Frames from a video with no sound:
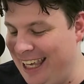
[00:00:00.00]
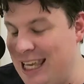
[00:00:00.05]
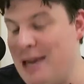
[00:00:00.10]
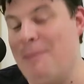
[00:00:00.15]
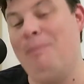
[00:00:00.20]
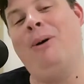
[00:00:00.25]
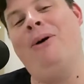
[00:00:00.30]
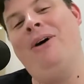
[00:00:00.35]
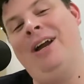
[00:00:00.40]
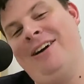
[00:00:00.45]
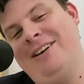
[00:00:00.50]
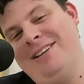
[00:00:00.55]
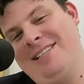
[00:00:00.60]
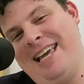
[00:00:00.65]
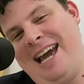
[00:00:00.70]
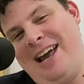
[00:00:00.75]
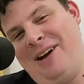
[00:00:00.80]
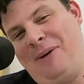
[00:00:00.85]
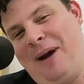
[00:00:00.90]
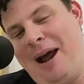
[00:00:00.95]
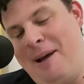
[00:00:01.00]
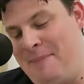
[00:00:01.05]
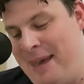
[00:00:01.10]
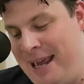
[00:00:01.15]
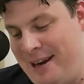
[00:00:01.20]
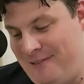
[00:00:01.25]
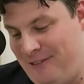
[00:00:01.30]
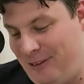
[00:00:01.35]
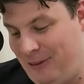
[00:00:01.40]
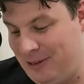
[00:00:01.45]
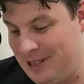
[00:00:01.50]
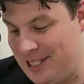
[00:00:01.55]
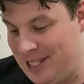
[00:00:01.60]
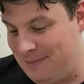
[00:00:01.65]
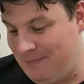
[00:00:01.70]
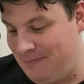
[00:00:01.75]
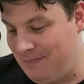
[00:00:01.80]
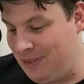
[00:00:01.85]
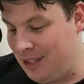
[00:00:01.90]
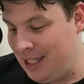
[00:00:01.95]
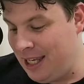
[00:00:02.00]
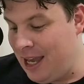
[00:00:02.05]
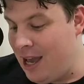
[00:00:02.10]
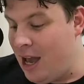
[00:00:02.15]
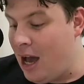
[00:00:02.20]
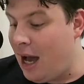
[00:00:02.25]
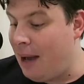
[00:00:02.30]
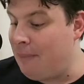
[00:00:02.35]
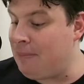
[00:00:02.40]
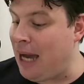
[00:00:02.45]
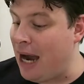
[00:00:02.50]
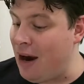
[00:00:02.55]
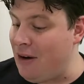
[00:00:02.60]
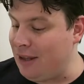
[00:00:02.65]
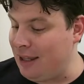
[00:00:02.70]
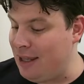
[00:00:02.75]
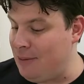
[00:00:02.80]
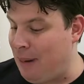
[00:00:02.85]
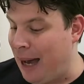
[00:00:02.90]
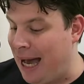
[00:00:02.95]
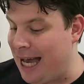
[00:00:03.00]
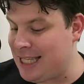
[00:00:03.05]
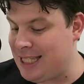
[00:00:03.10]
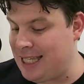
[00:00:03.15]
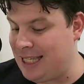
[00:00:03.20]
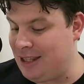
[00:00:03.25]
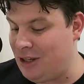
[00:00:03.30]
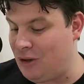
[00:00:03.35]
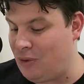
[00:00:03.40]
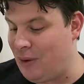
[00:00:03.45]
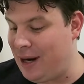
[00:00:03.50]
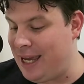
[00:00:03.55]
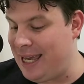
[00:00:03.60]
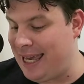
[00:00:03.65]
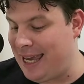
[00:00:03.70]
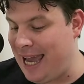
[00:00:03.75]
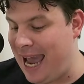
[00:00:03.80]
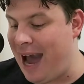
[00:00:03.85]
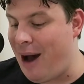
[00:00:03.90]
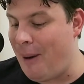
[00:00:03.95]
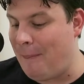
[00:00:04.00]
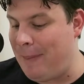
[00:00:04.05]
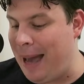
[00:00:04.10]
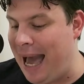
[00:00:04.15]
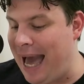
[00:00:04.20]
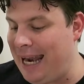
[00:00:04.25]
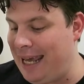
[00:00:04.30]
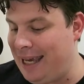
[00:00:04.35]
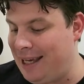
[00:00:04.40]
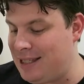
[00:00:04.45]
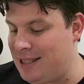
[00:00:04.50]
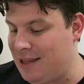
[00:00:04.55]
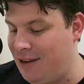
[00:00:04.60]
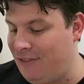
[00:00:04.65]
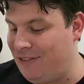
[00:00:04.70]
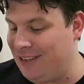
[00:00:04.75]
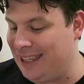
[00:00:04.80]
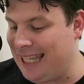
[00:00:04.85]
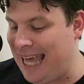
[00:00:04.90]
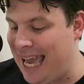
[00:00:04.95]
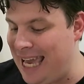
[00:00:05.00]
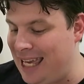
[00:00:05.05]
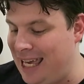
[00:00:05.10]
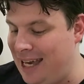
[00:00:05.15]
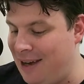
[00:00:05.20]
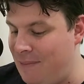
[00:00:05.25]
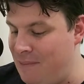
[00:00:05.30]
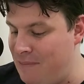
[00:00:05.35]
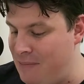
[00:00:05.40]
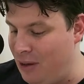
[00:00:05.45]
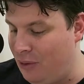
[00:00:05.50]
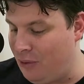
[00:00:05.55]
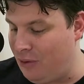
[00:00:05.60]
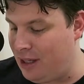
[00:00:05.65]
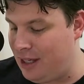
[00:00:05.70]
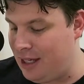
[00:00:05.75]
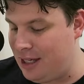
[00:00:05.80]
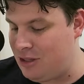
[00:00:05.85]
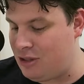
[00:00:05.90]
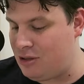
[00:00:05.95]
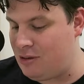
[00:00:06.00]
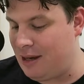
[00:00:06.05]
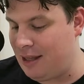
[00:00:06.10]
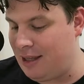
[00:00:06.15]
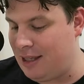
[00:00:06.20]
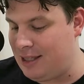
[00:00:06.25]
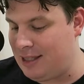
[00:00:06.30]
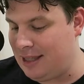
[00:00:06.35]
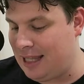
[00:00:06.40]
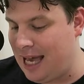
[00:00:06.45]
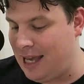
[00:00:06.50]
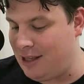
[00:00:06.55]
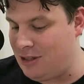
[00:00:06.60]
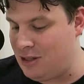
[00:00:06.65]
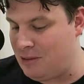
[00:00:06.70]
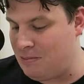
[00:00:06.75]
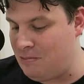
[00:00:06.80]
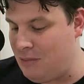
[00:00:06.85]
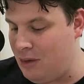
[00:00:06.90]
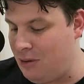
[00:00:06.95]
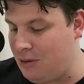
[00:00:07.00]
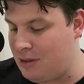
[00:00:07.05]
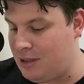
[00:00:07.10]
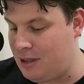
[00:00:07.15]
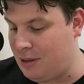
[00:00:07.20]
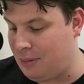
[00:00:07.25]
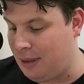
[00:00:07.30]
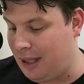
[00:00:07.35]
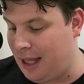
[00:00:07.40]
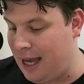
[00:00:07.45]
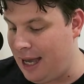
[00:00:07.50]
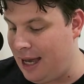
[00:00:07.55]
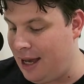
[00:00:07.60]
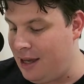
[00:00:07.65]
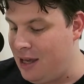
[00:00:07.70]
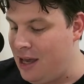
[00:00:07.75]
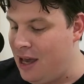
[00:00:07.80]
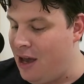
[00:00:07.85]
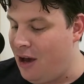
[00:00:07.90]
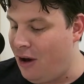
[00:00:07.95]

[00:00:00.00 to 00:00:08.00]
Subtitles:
Your boy knows how to write metaphors. I'm currently passing the Green Cow paddocks of Lake Milk, Australia's largest milk supplier,